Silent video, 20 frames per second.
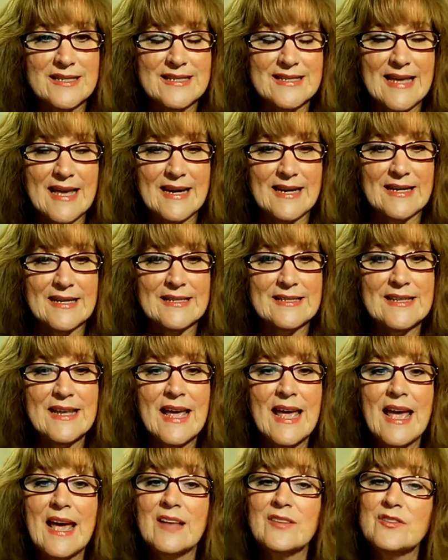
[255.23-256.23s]
settings,
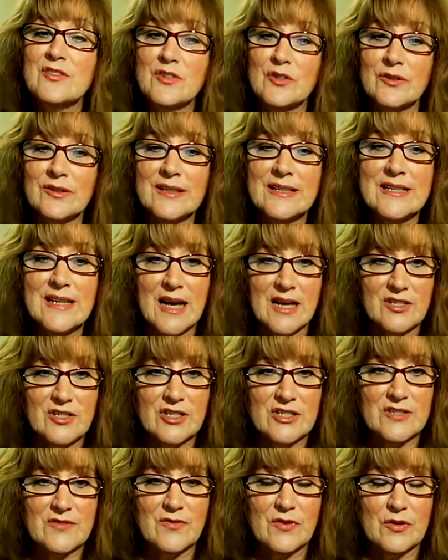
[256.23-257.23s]
and certainly not
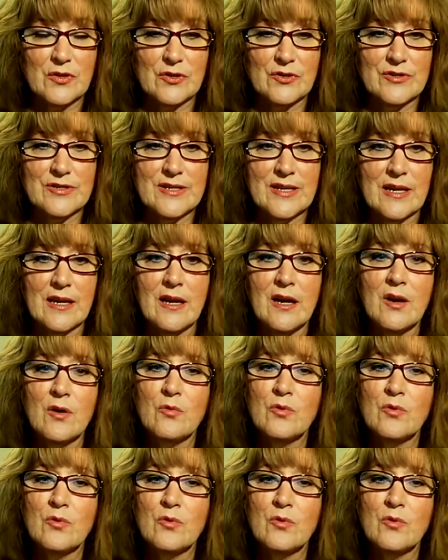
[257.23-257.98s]
just for nursing,